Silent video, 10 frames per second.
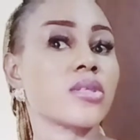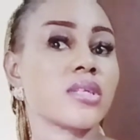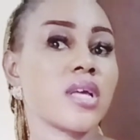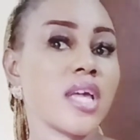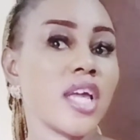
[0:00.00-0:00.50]

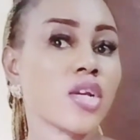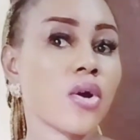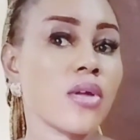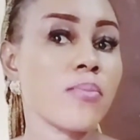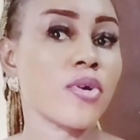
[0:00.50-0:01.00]
what it
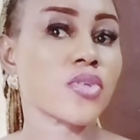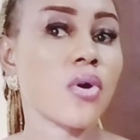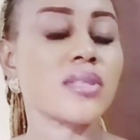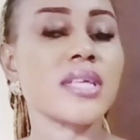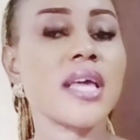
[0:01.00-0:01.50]

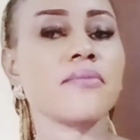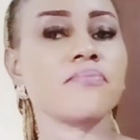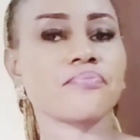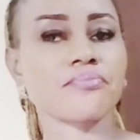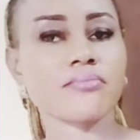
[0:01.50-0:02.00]
must
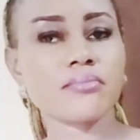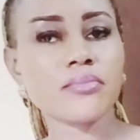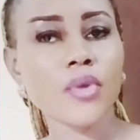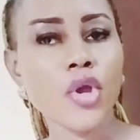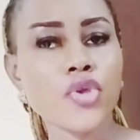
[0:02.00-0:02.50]
contain
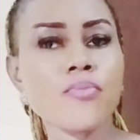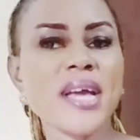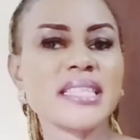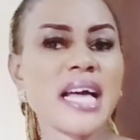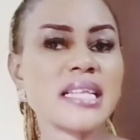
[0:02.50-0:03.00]

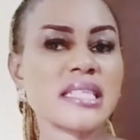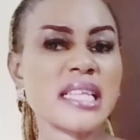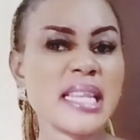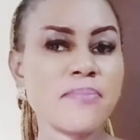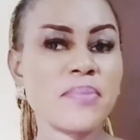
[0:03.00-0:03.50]

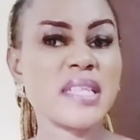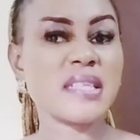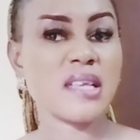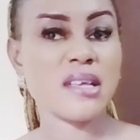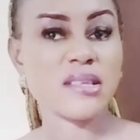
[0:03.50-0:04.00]
humectant
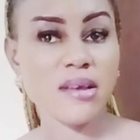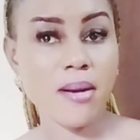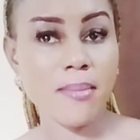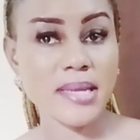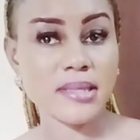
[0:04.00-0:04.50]
lipid
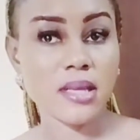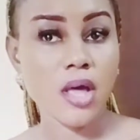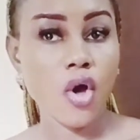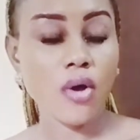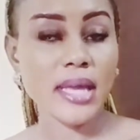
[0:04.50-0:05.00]
ceramide.
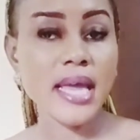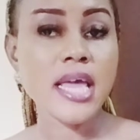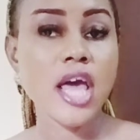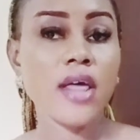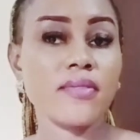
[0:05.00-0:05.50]

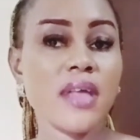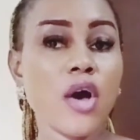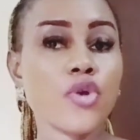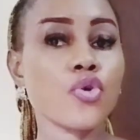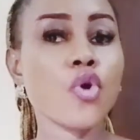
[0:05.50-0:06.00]
Okay,
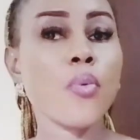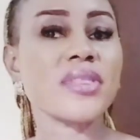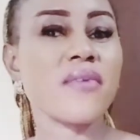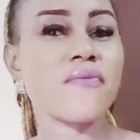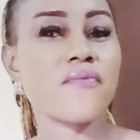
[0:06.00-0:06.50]
now you
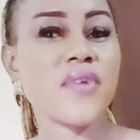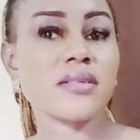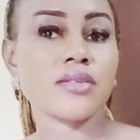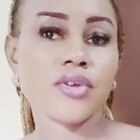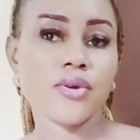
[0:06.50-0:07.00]
go with a
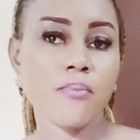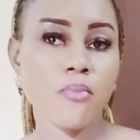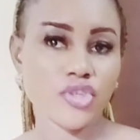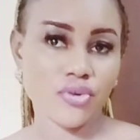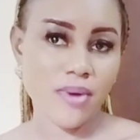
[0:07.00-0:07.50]
face
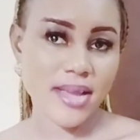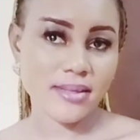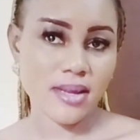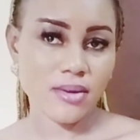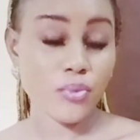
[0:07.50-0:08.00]

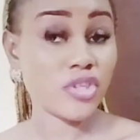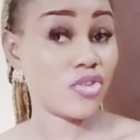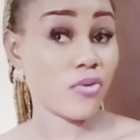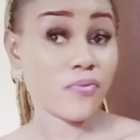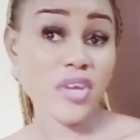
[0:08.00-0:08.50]
moisturizer,
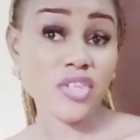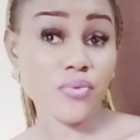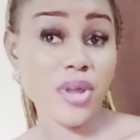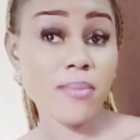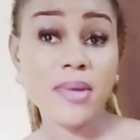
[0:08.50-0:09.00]
which is your
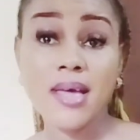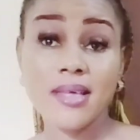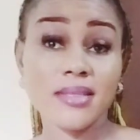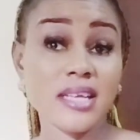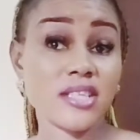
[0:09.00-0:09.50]
face cream
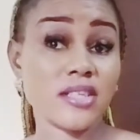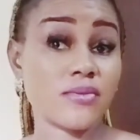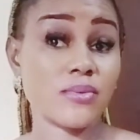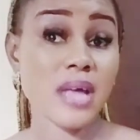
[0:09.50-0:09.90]
that